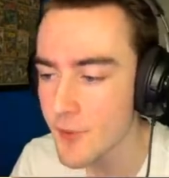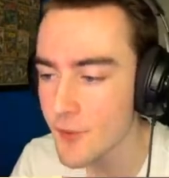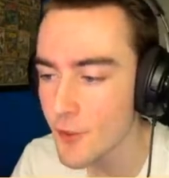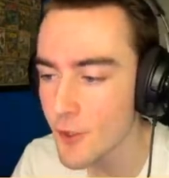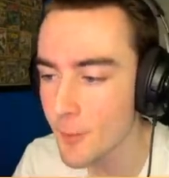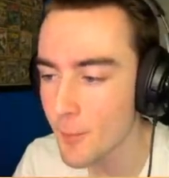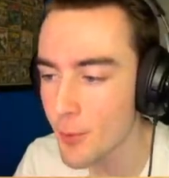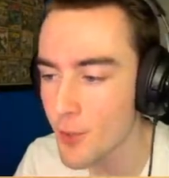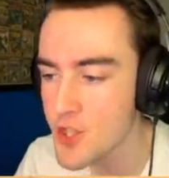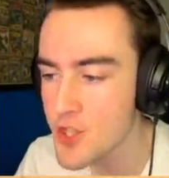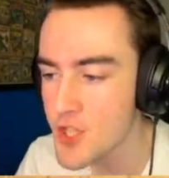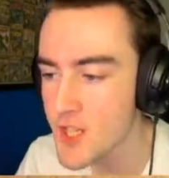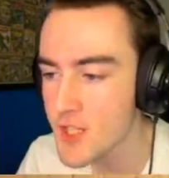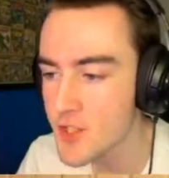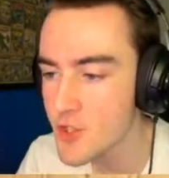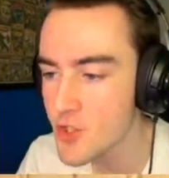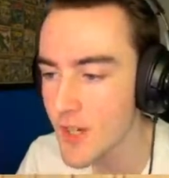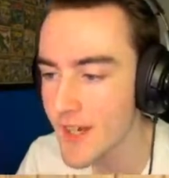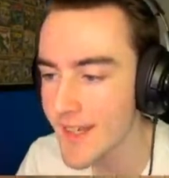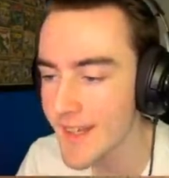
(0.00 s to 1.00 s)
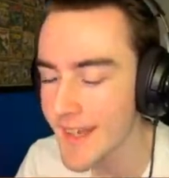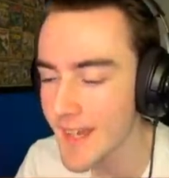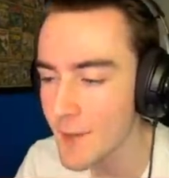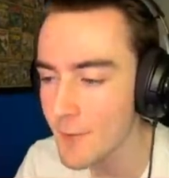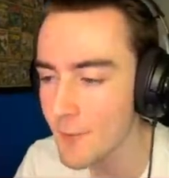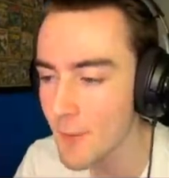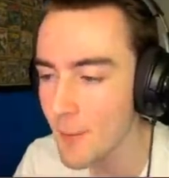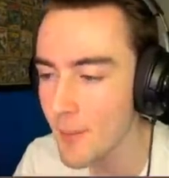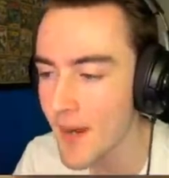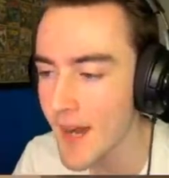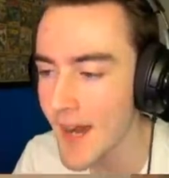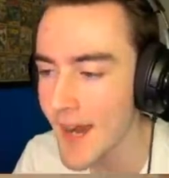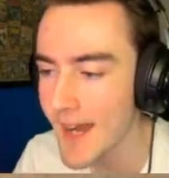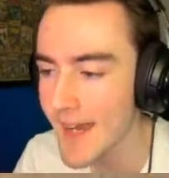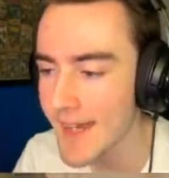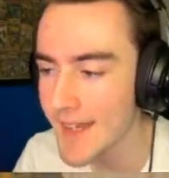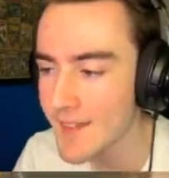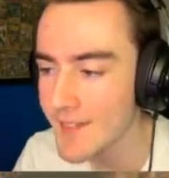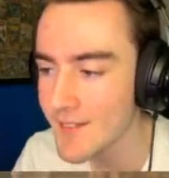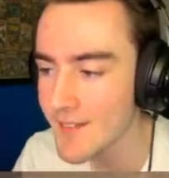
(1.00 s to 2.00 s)
gonna push in, try to get him from
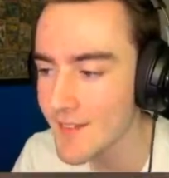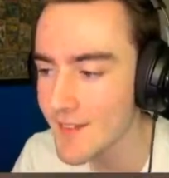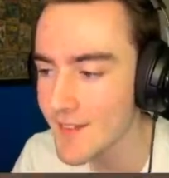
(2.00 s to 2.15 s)
behind.